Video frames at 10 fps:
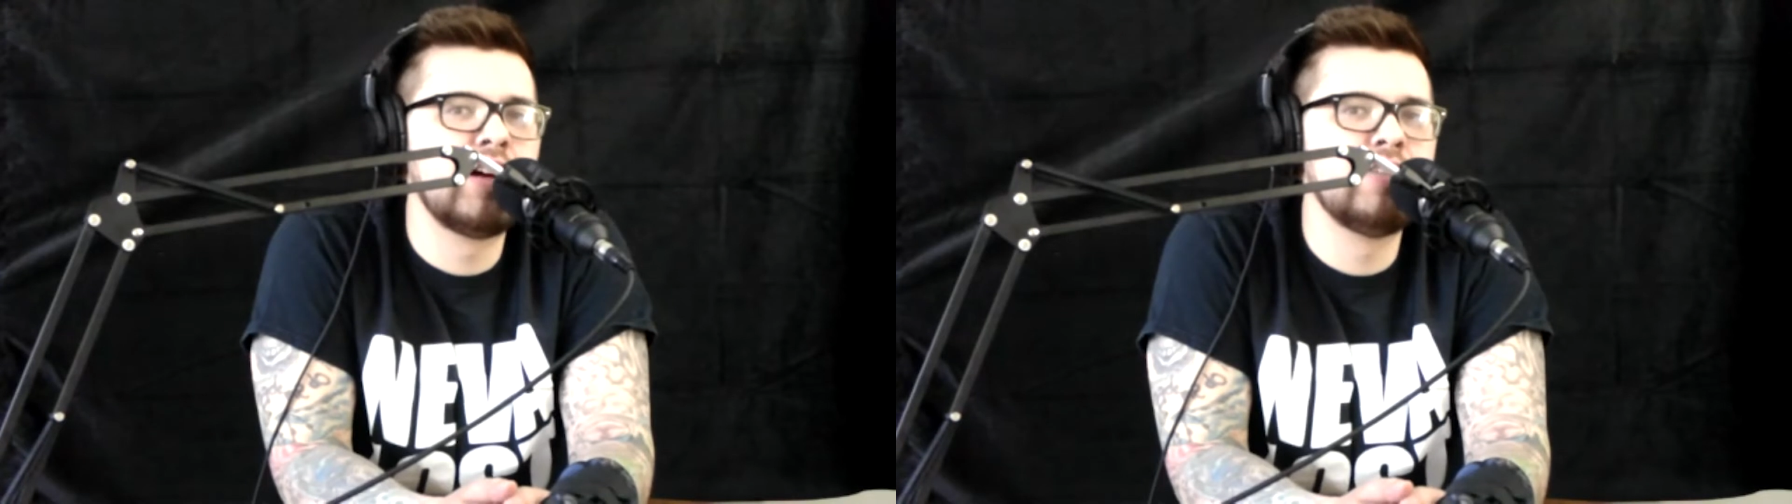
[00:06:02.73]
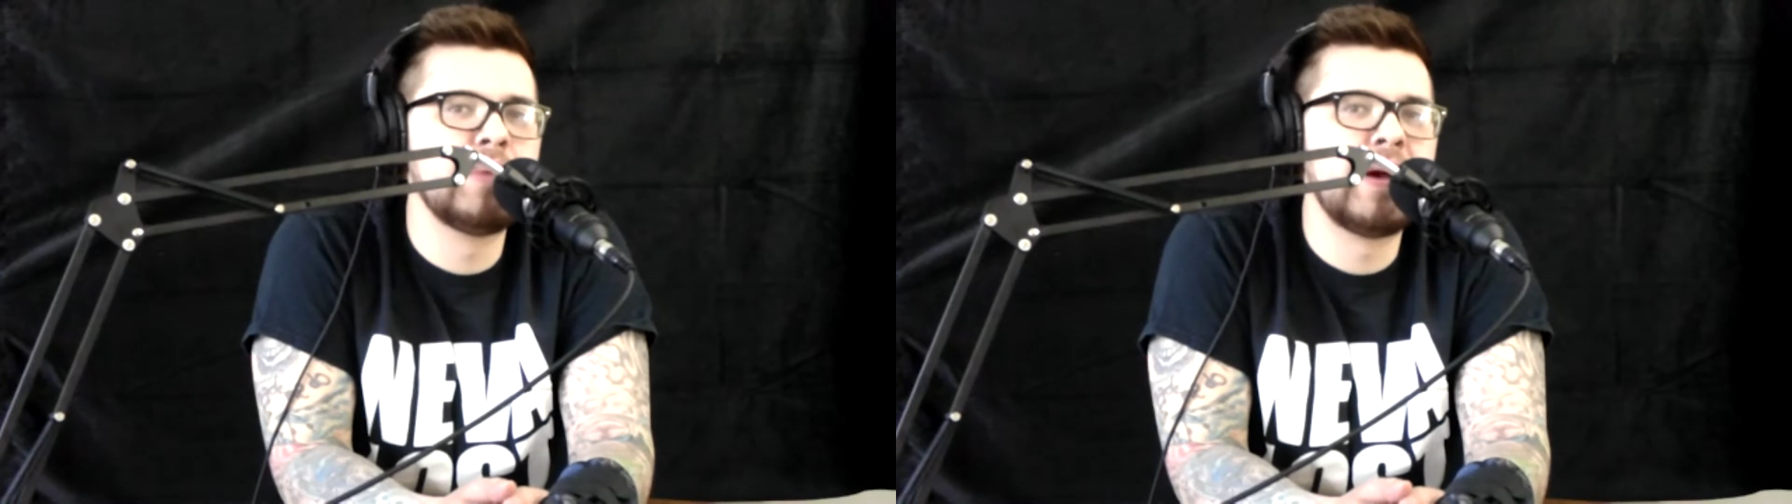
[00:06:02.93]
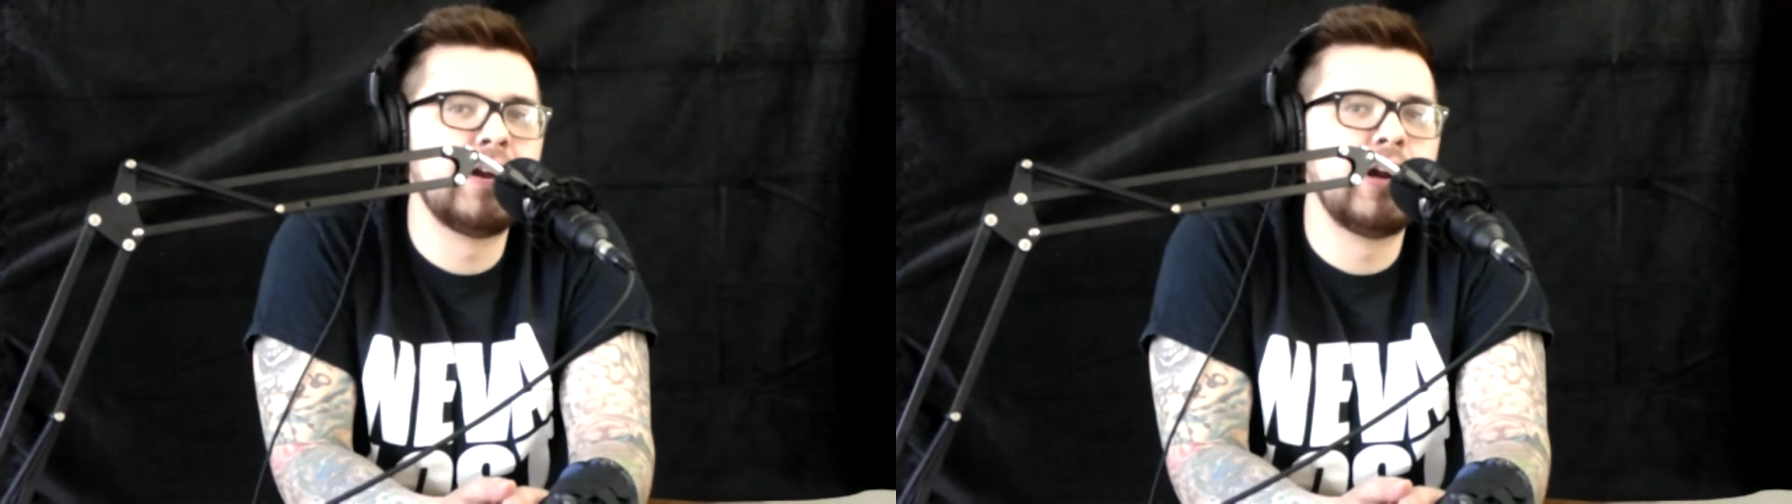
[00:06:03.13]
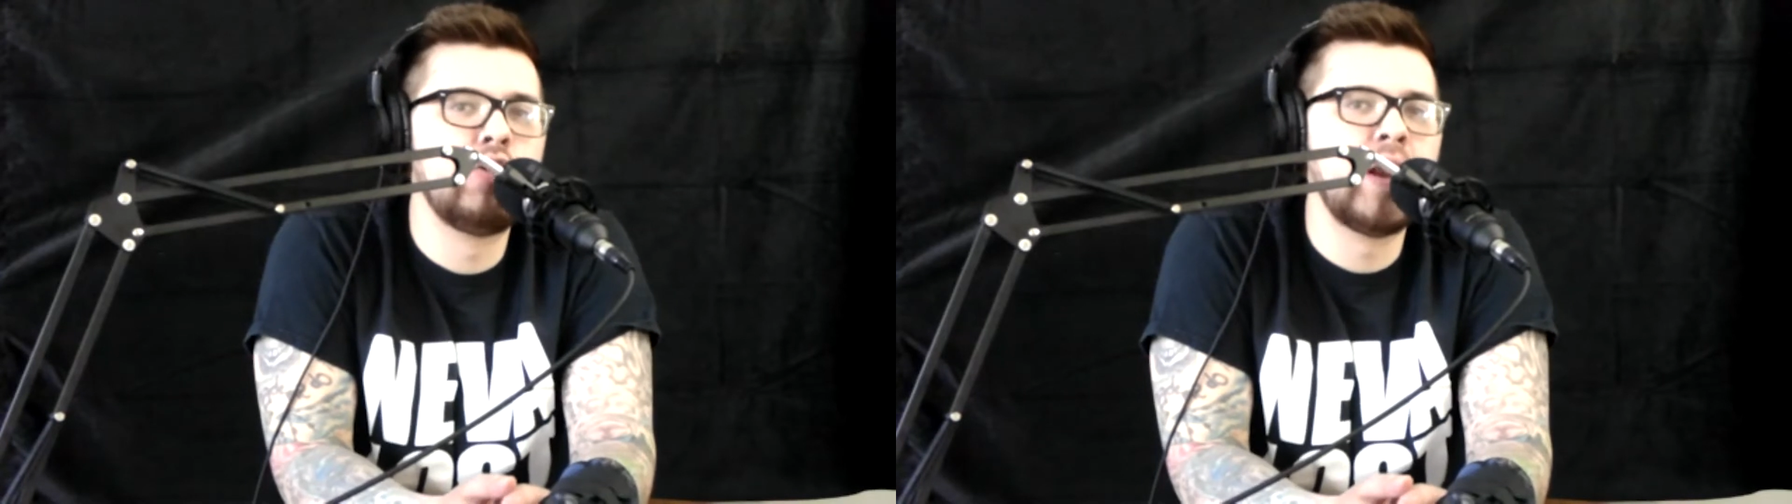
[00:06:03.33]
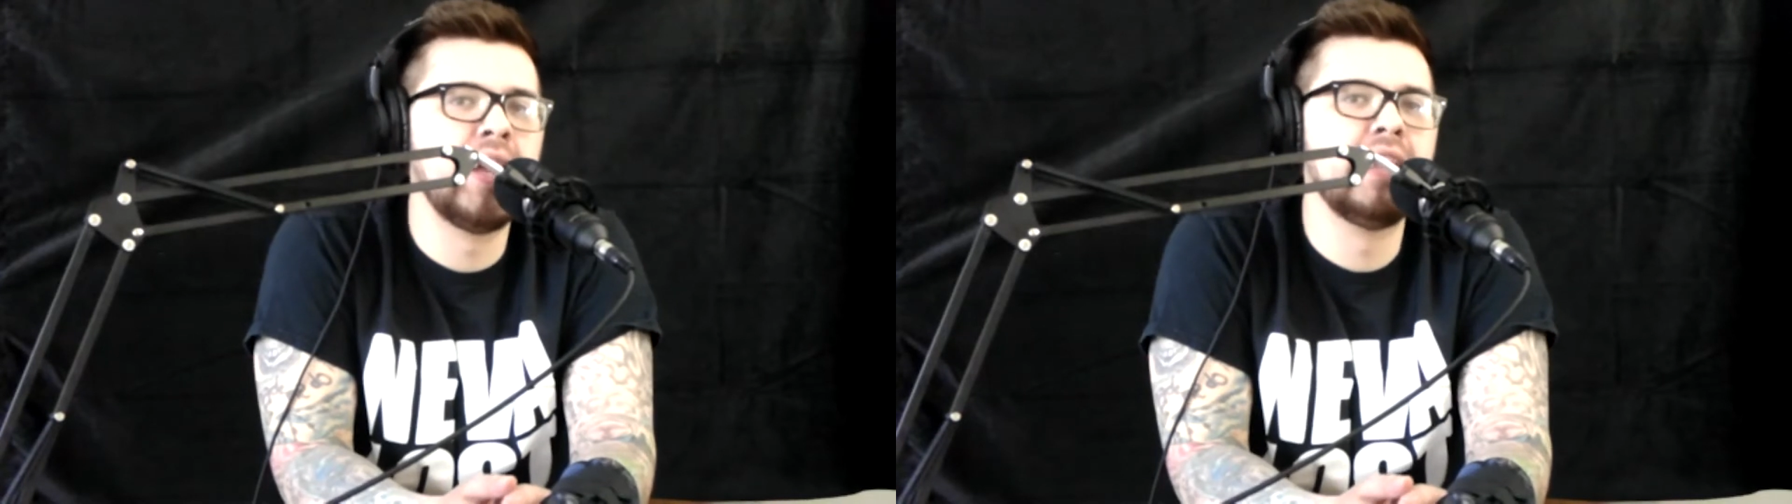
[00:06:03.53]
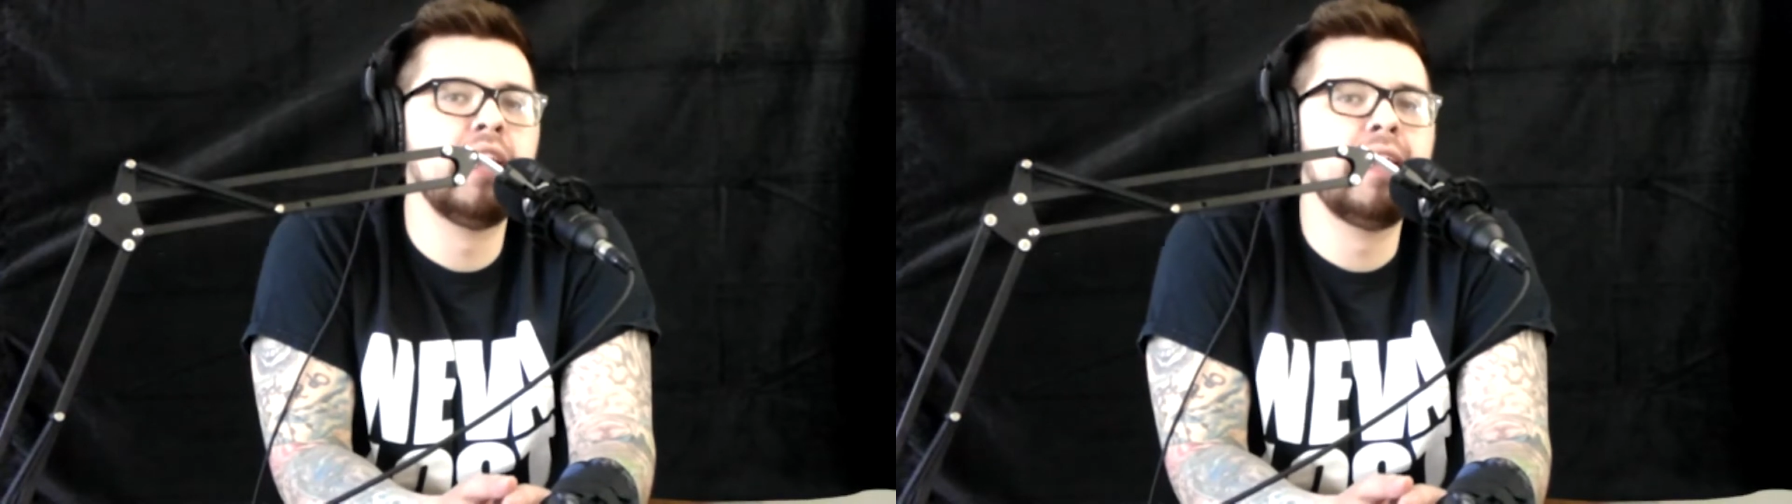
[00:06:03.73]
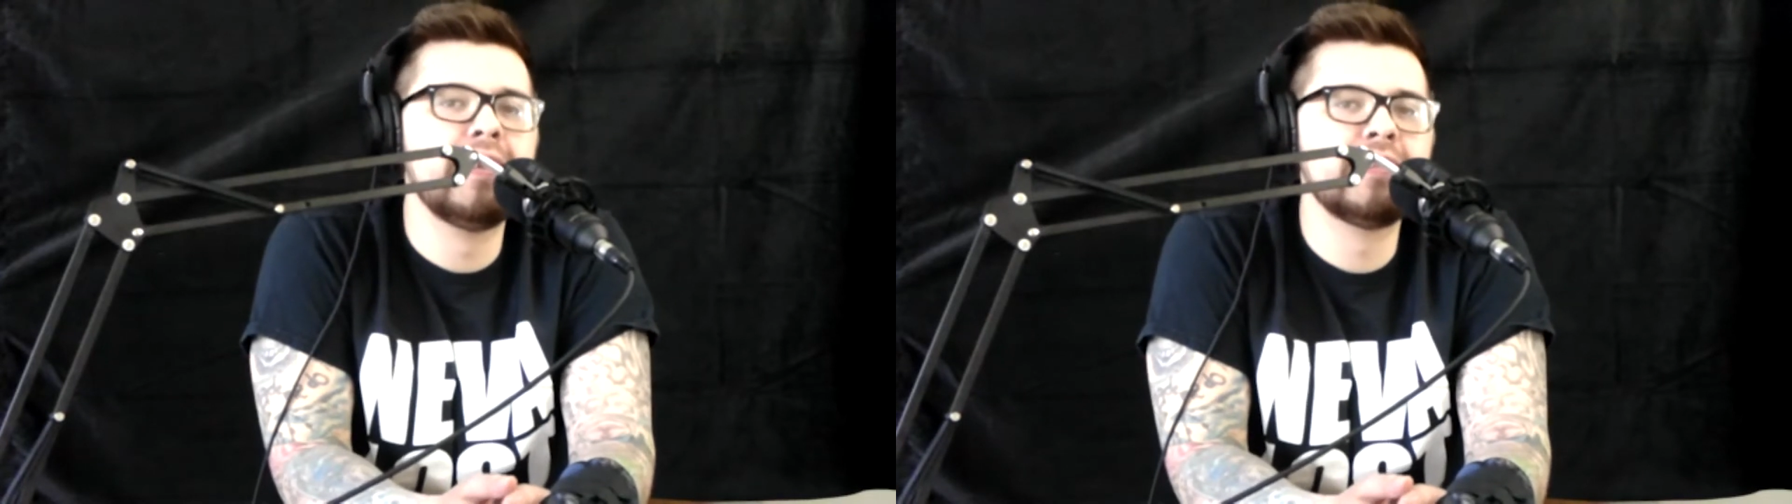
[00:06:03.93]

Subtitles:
Matter, right? It